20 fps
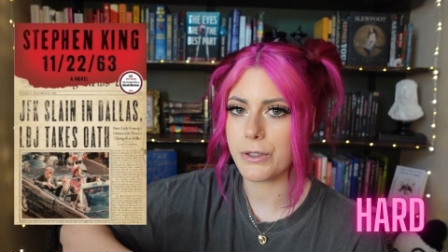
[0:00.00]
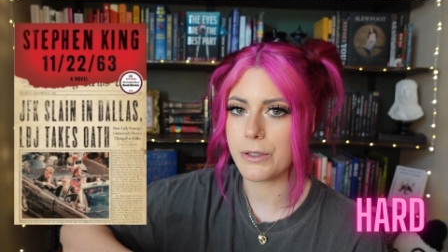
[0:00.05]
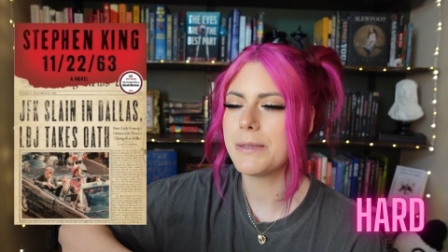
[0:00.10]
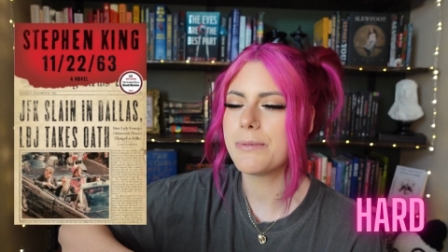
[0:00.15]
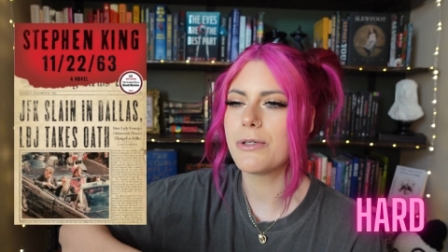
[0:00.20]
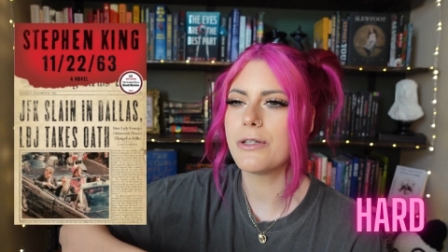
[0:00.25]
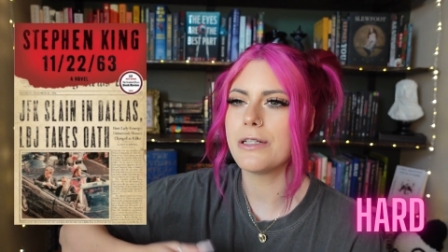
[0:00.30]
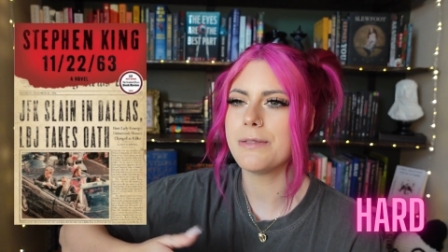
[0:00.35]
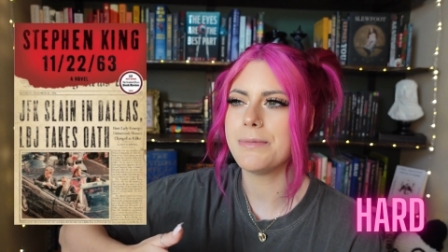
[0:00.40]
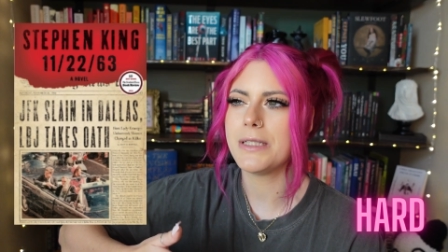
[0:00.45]

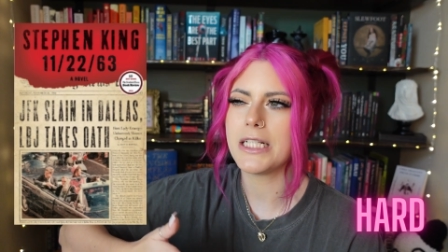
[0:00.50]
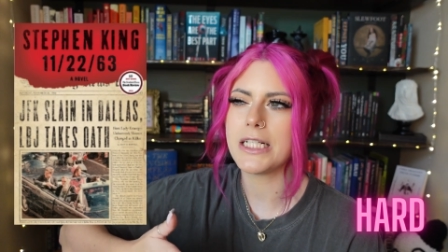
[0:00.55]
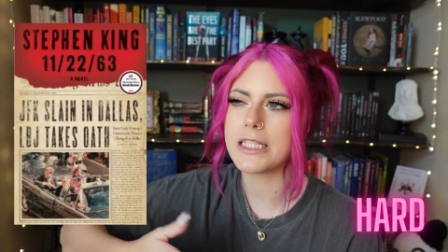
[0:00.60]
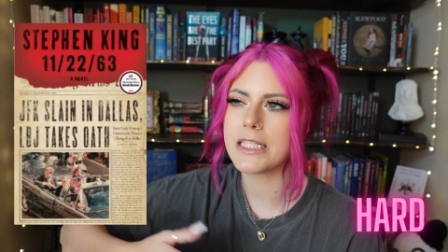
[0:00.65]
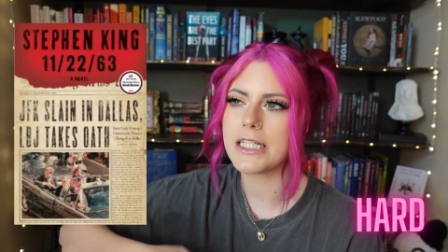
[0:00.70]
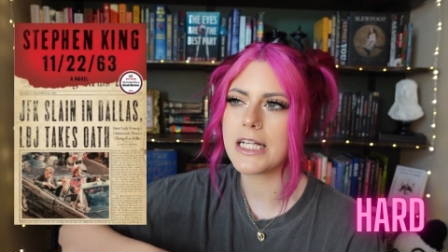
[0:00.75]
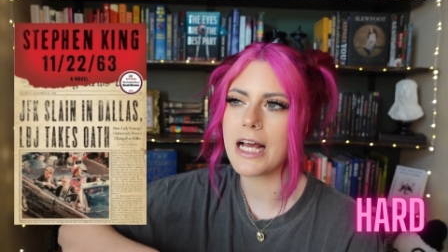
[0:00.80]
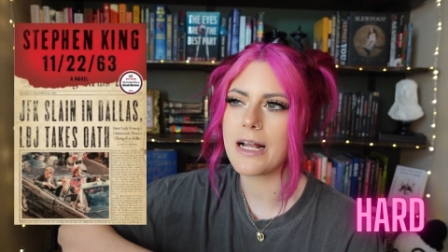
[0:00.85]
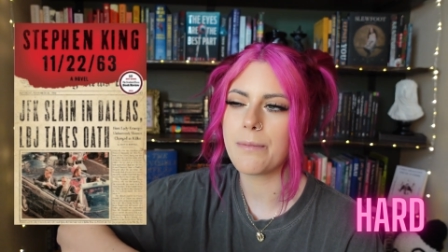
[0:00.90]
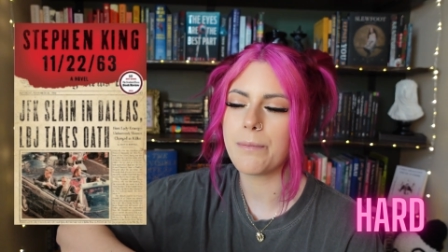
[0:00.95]
people
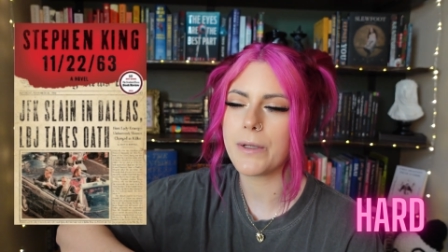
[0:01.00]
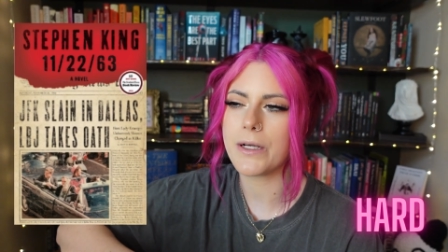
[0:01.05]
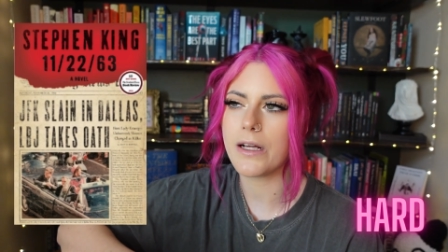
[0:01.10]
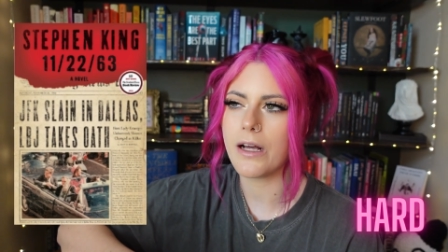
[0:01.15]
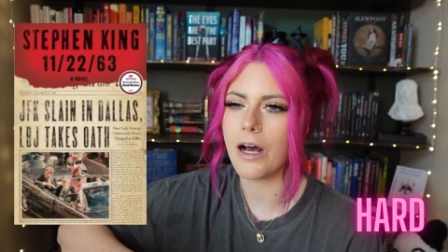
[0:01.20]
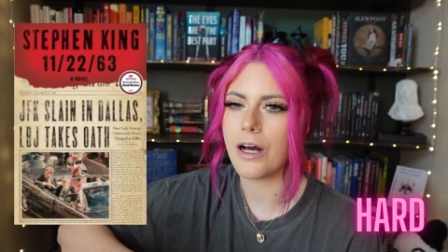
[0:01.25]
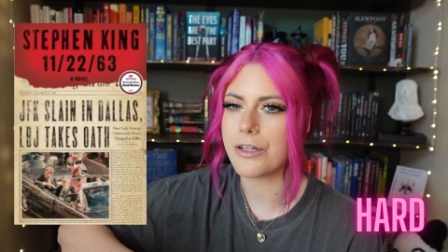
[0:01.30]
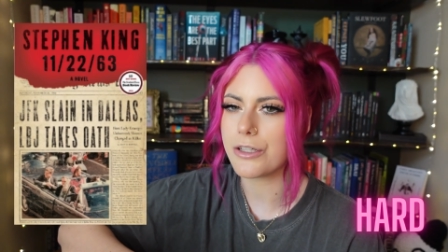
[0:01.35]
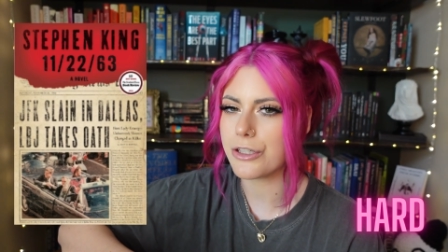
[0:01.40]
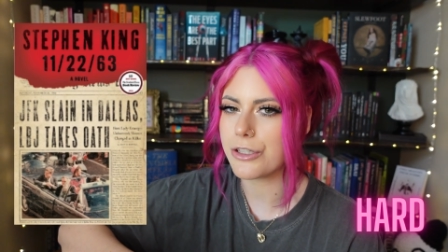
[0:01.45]
immediately kind of put
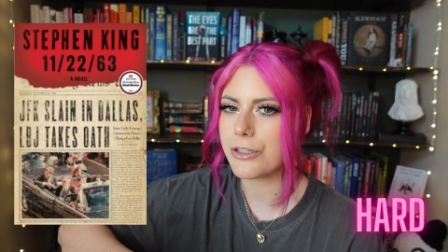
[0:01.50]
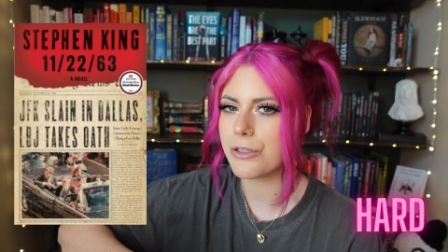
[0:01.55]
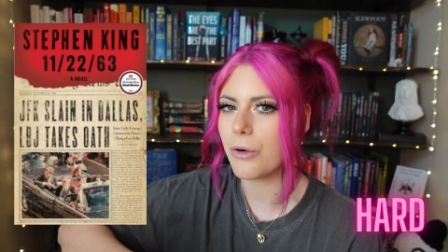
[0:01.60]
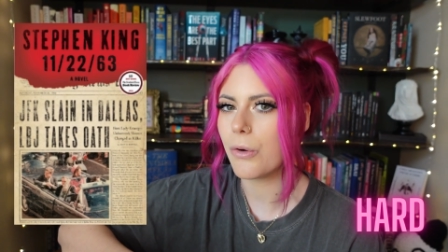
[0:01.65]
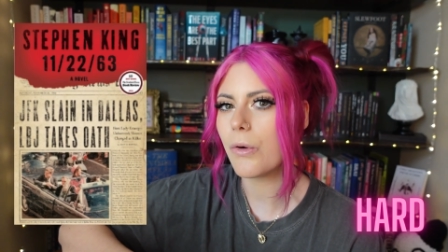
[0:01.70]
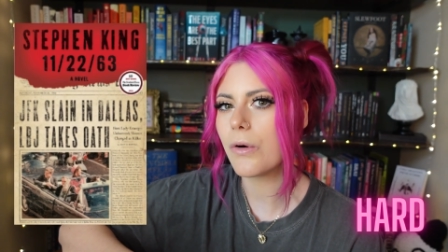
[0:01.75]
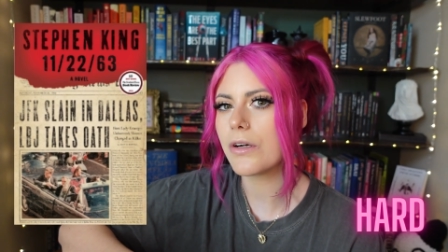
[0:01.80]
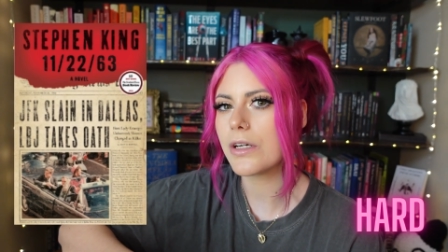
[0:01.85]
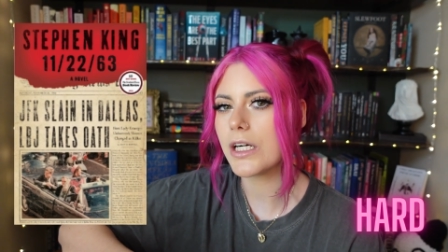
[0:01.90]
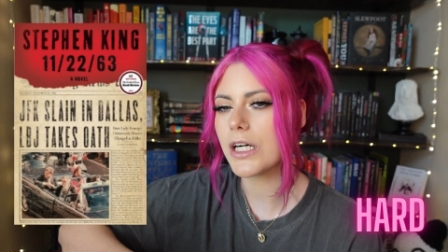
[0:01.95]
it under
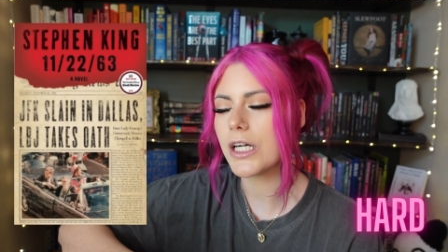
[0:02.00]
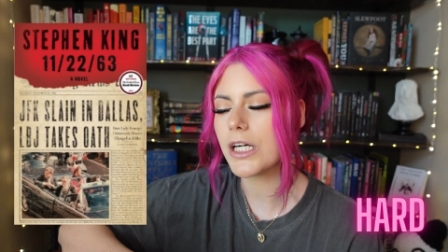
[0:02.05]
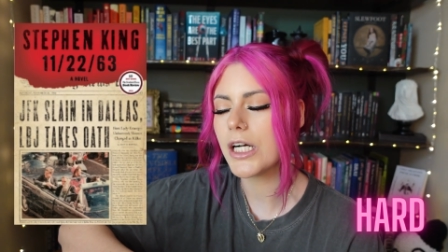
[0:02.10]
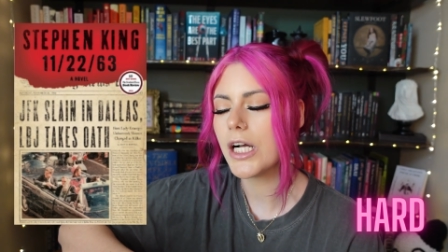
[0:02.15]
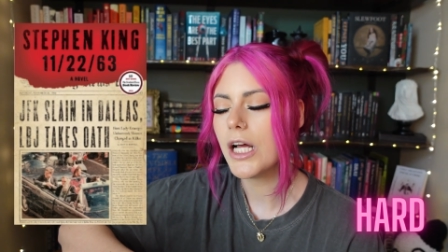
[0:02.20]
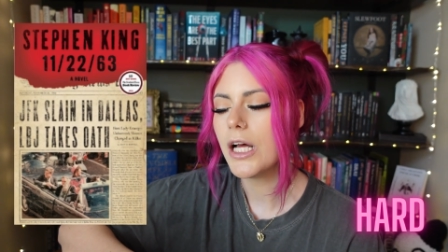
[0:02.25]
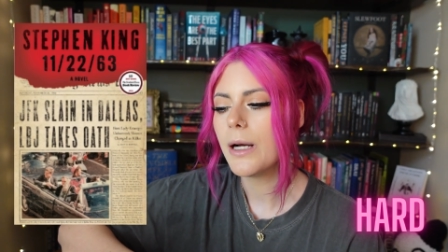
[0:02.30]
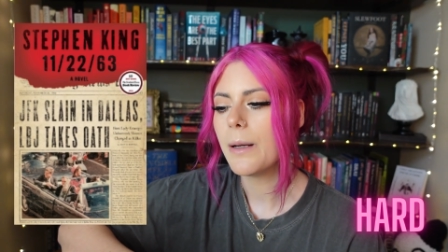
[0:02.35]
horror,